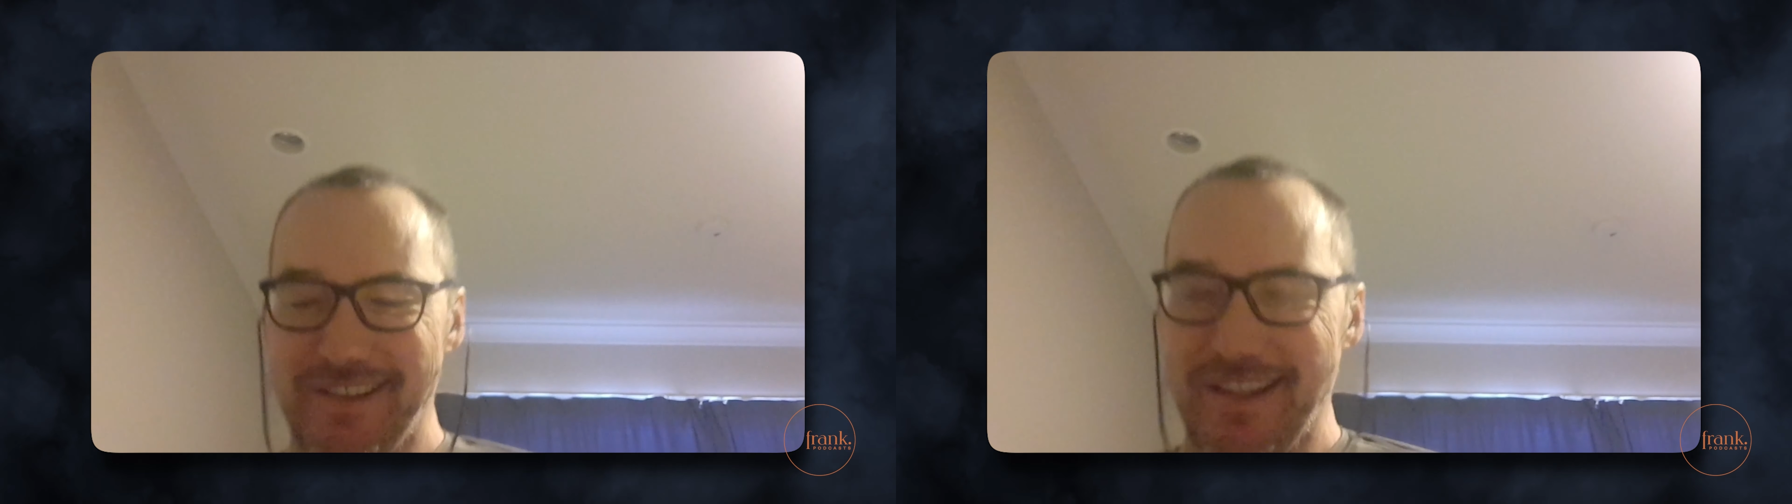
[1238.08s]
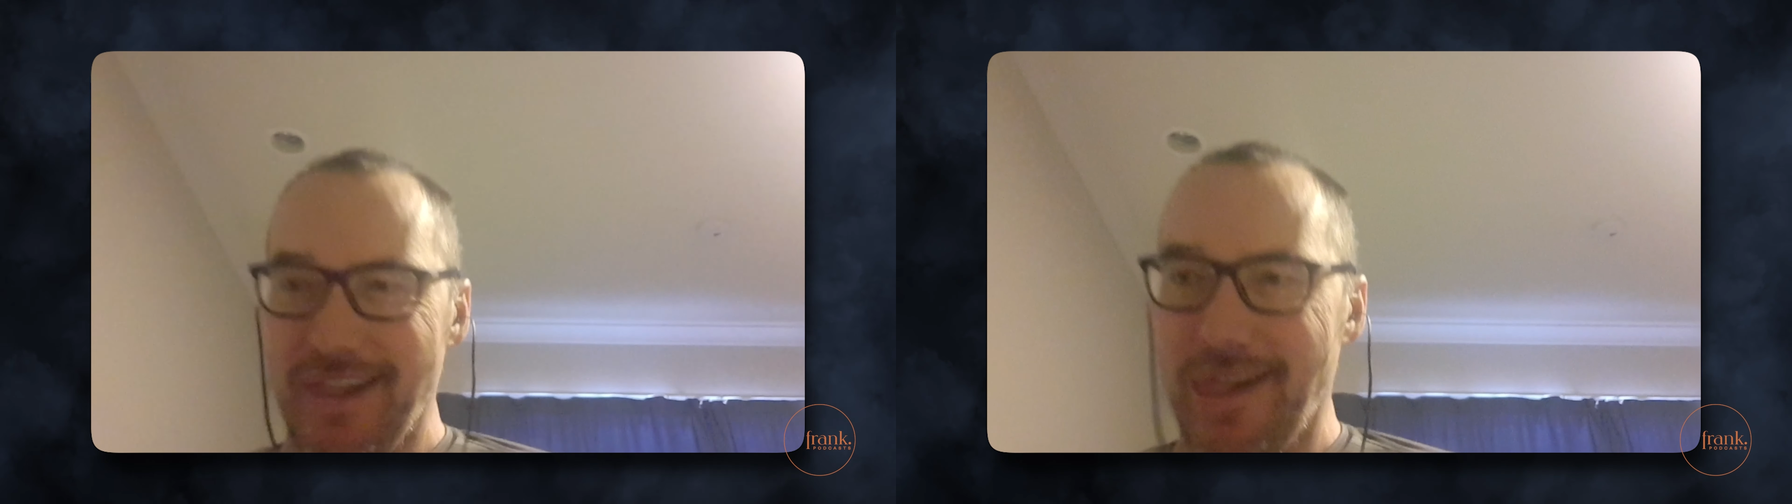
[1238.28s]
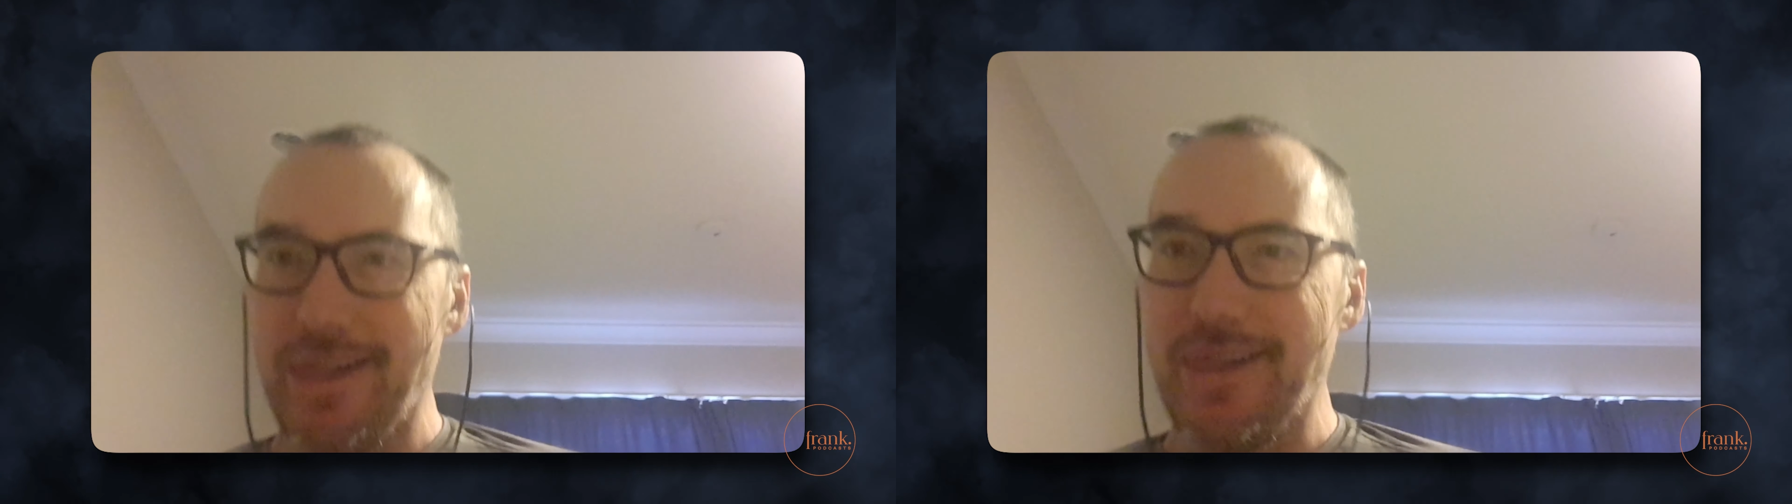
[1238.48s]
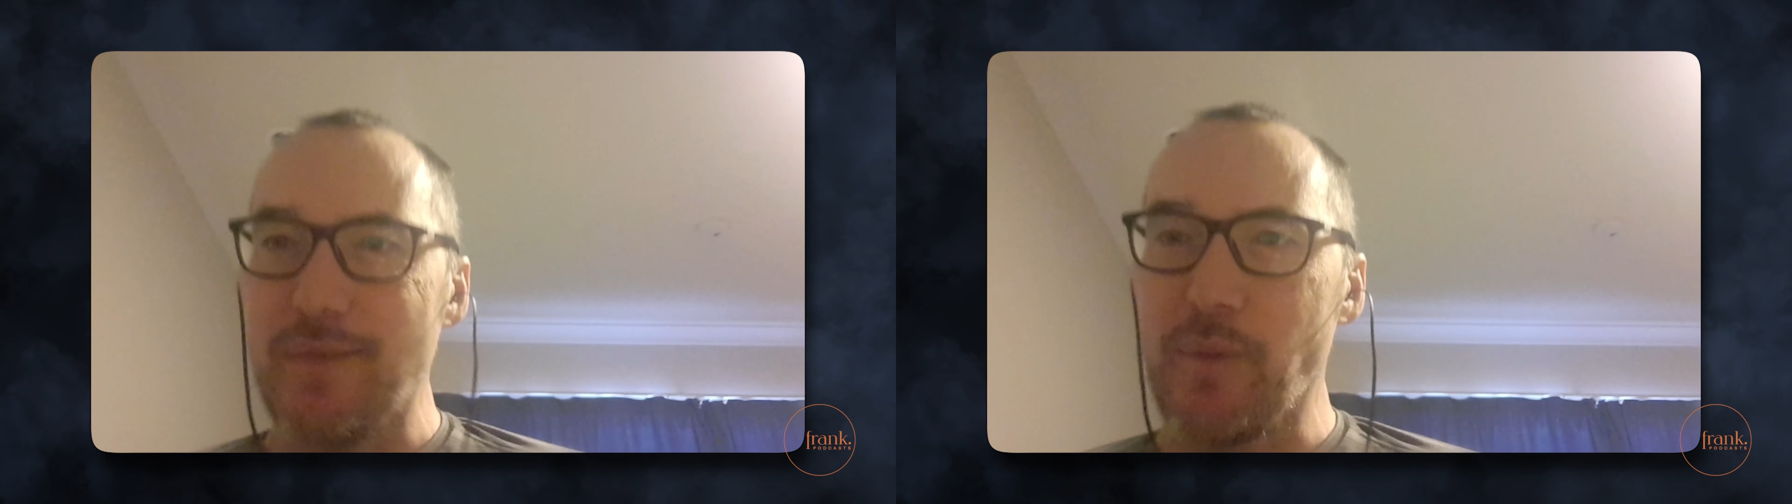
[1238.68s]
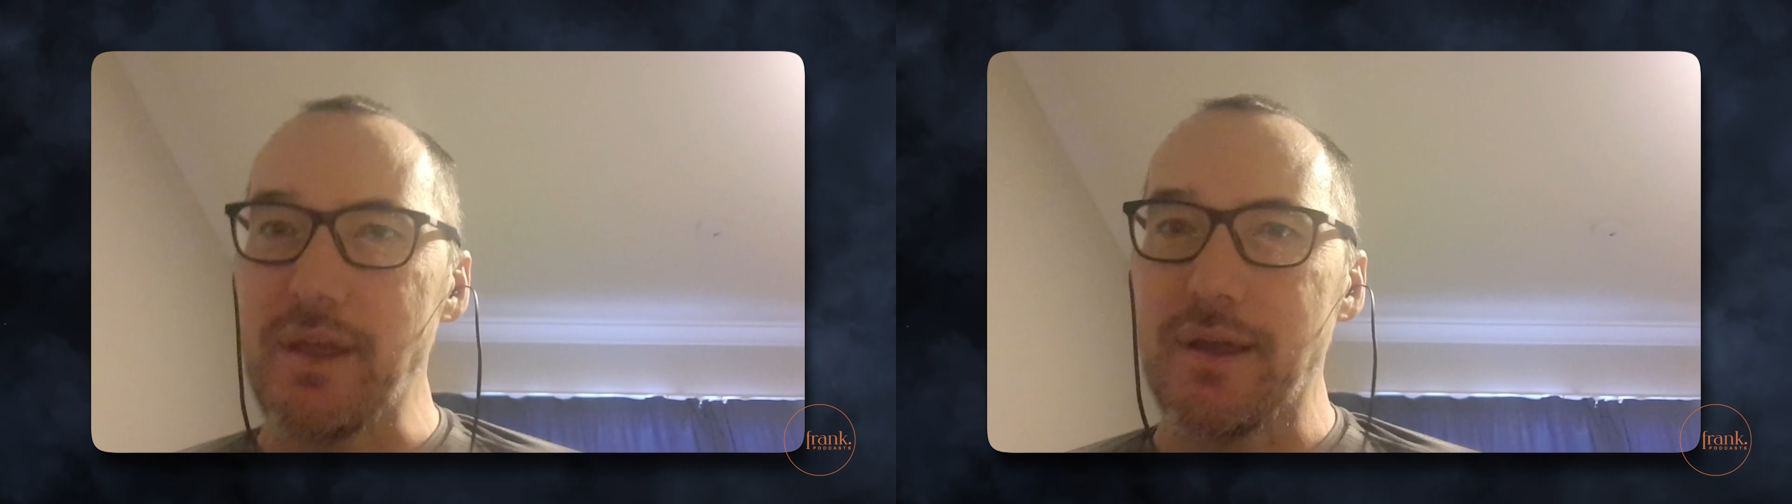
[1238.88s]
Oh, there he is.
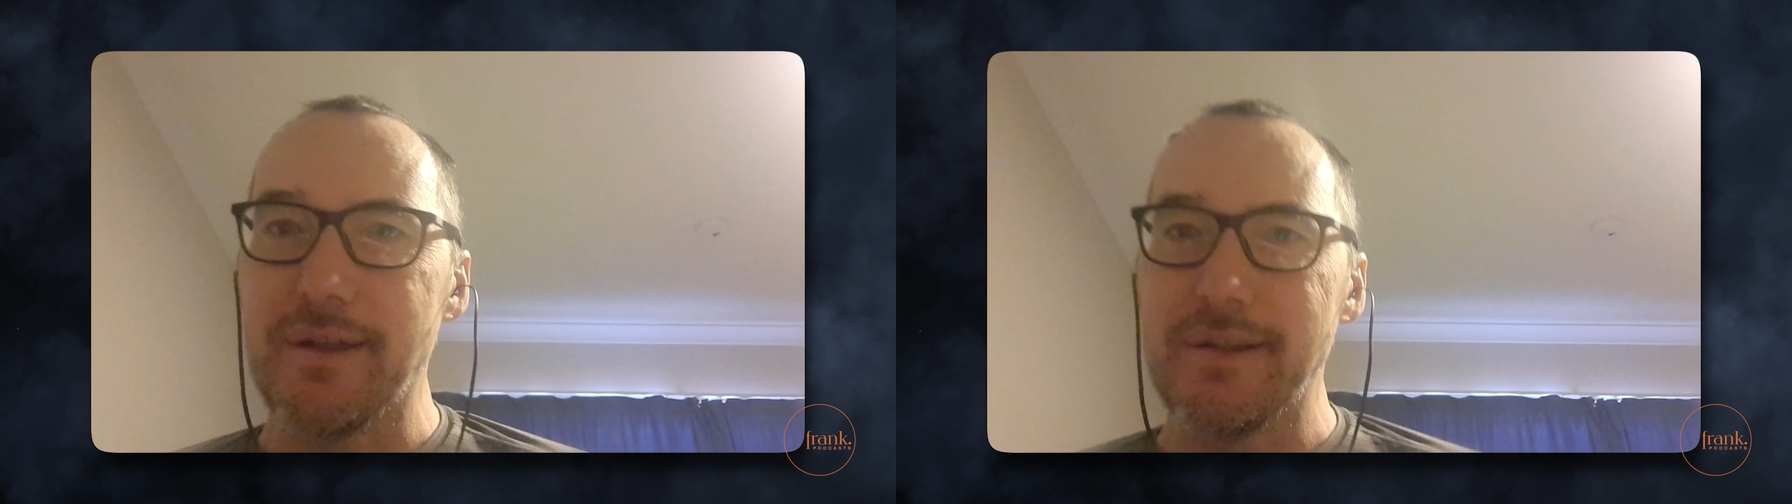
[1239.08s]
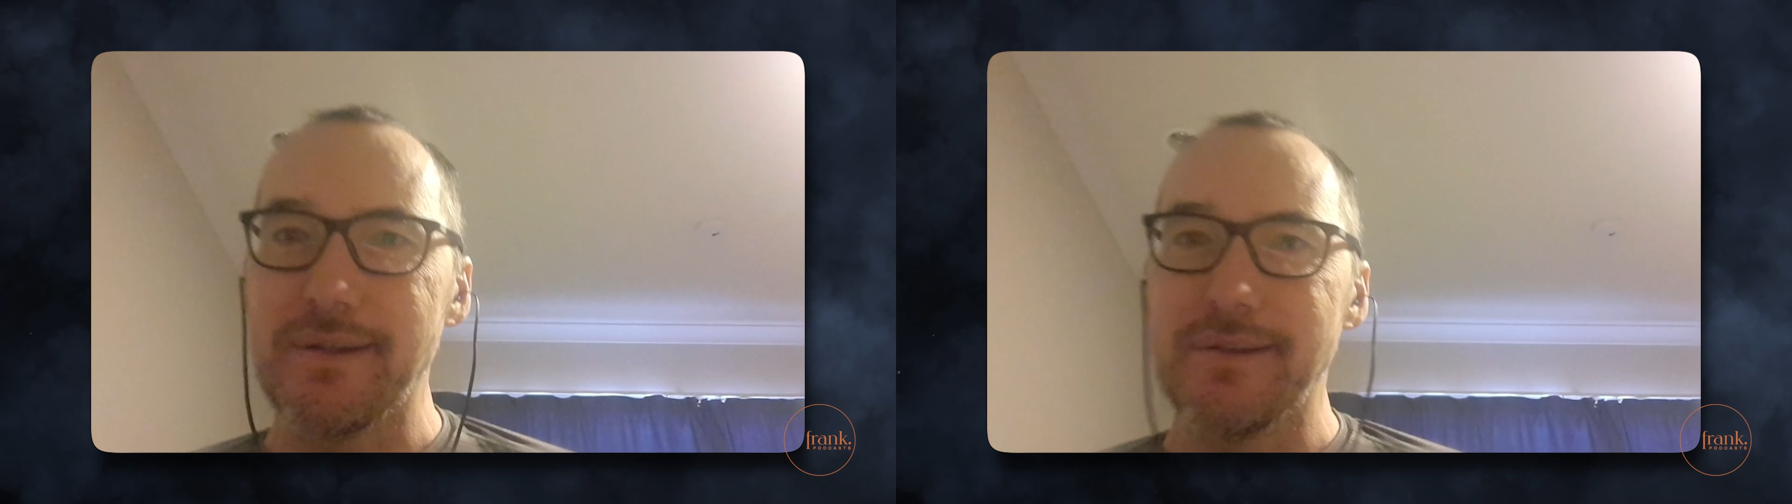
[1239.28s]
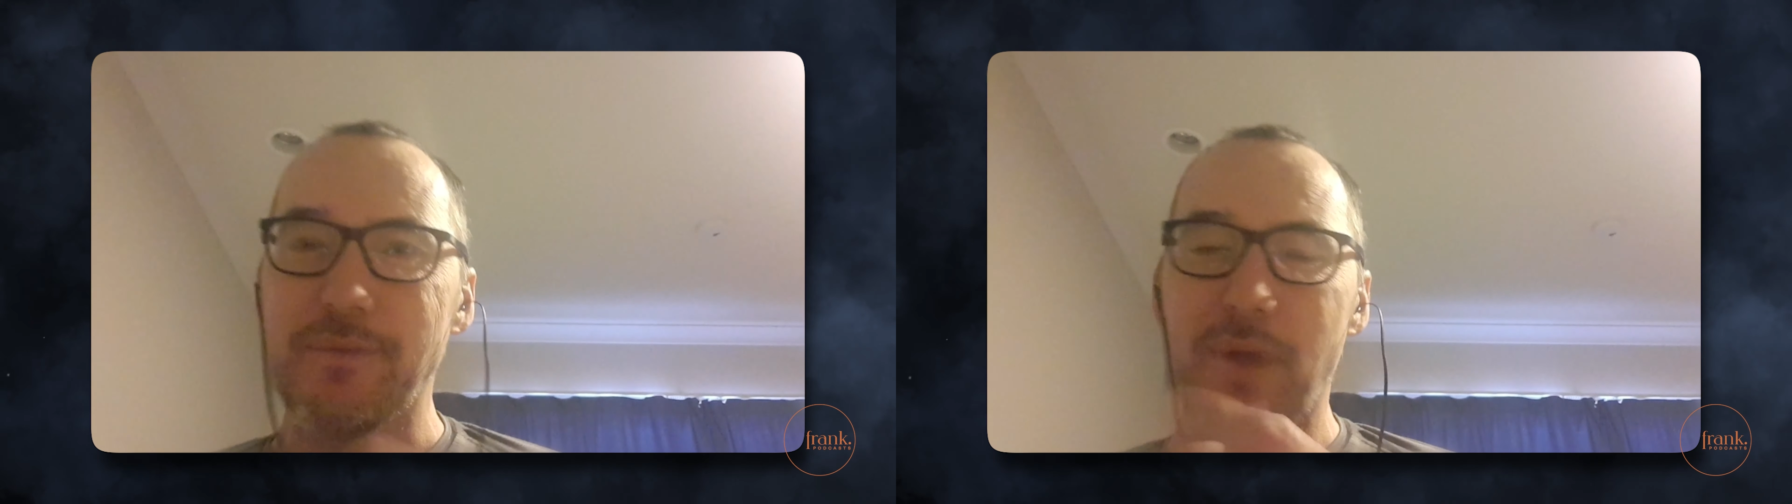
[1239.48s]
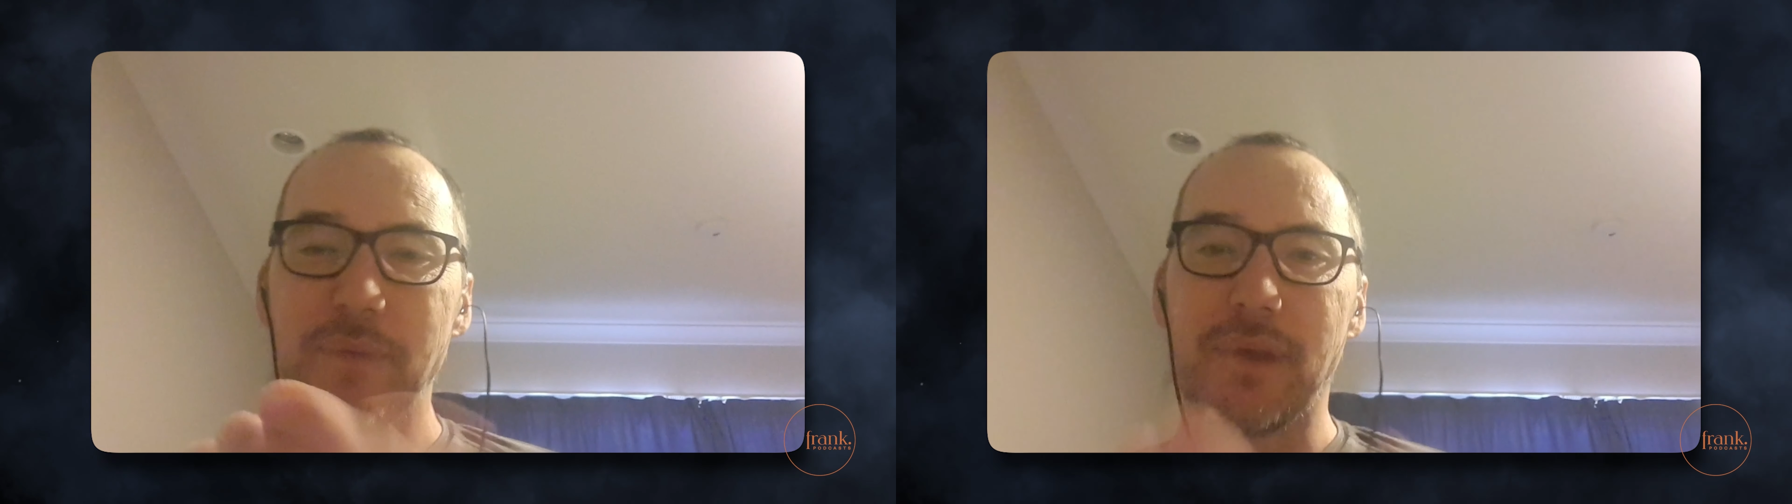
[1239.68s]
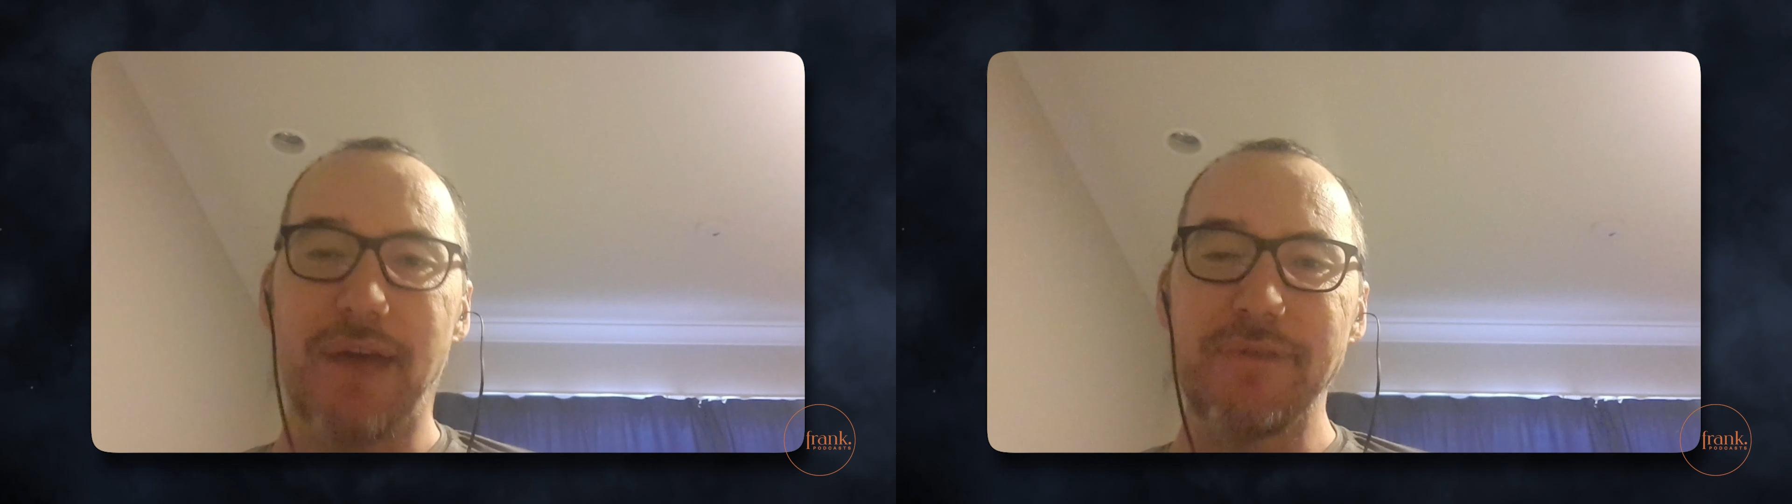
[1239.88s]
We, Here he we is. We
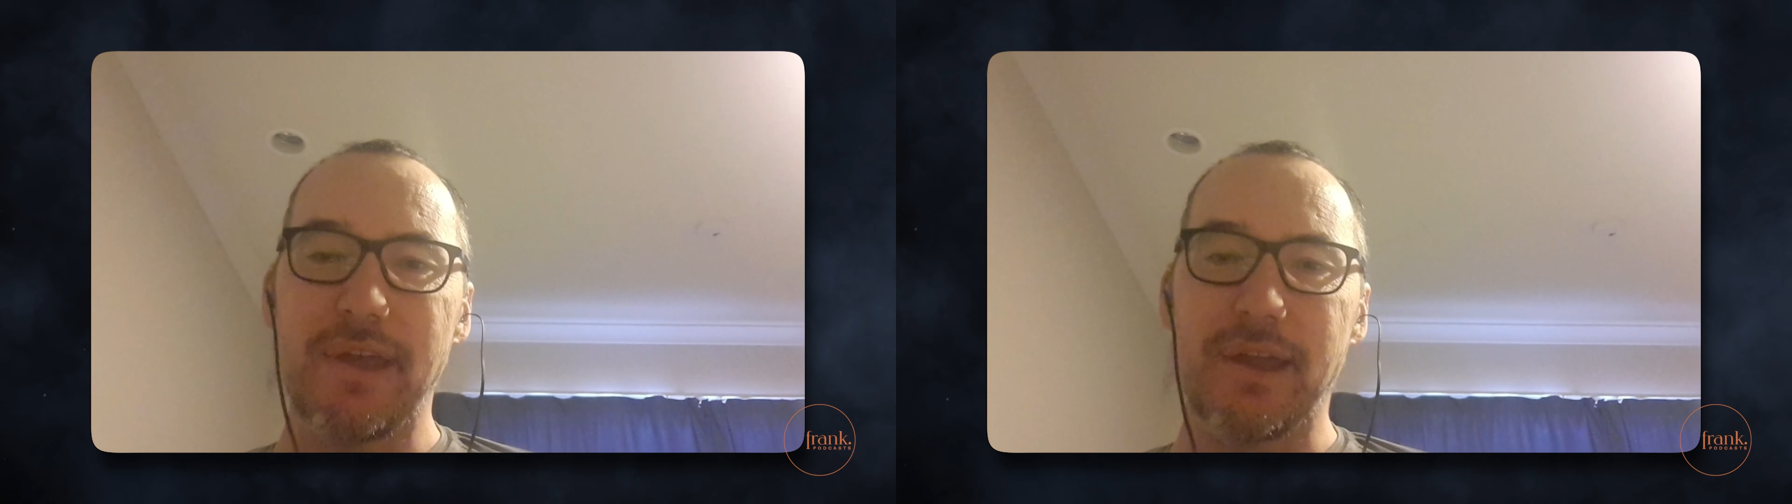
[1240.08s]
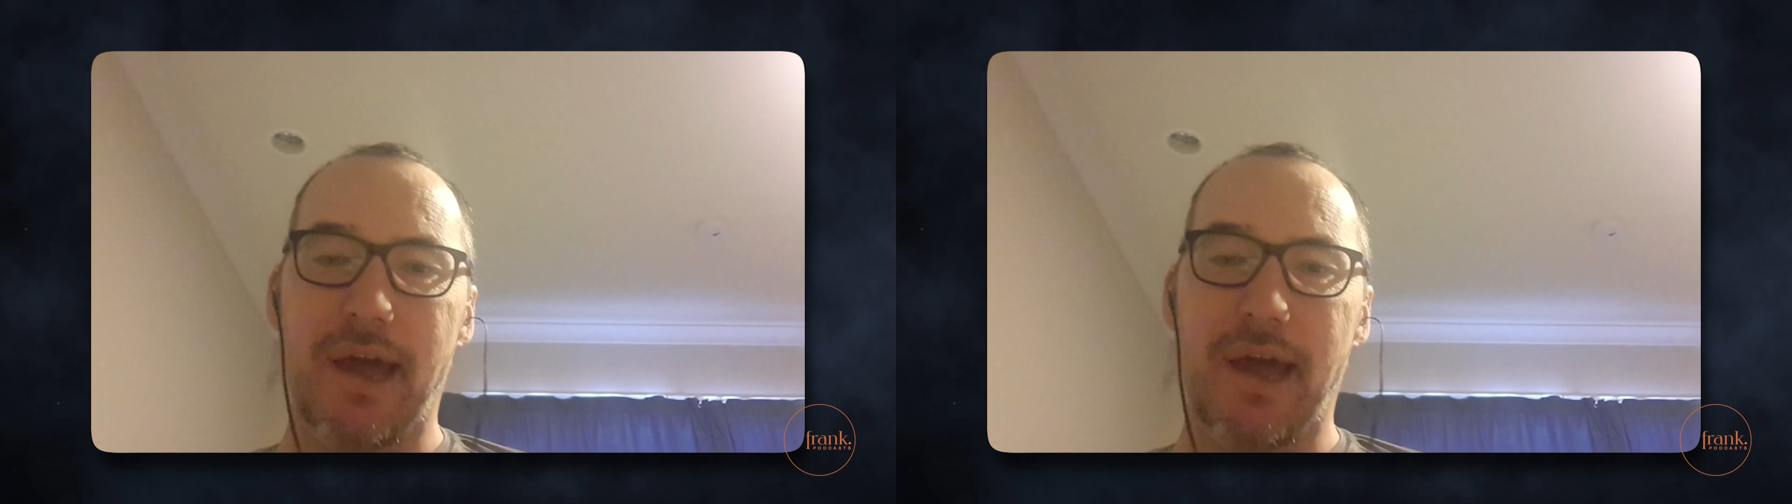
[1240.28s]
were loving